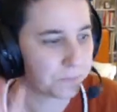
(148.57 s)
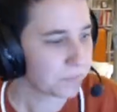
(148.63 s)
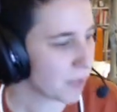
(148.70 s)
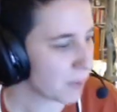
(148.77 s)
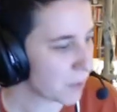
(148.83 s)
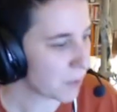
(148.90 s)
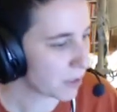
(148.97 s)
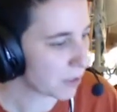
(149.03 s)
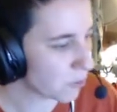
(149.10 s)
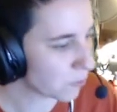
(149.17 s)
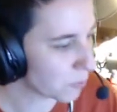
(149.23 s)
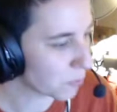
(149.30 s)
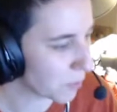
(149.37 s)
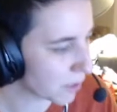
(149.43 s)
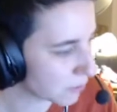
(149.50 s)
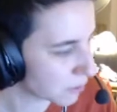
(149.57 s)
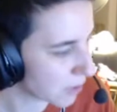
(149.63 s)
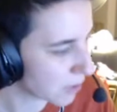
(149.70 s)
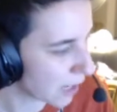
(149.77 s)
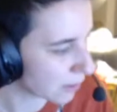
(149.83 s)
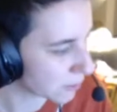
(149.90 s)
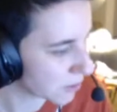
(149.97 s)
I'm going to go over my other
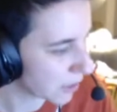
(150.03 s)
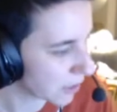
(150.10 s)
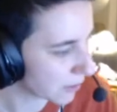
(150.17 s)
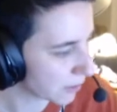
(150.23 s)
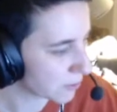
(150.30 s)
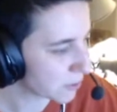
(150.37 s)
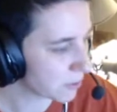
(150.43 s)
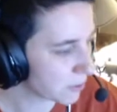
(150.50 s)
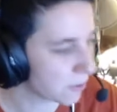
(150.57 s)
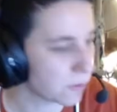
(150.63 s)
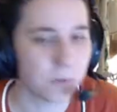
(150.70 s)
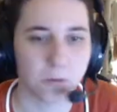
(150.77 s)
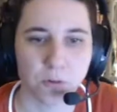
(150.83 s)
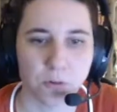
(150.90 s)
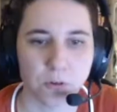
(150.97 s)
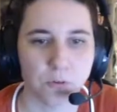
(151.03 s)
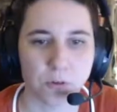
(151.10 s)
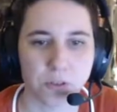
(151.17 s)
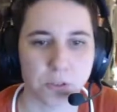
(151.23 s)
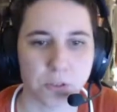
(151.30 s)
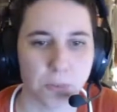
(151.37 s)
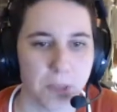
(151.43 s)
toggle settings. So
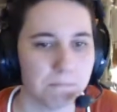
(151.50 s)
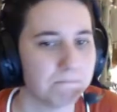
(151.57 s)
force blip.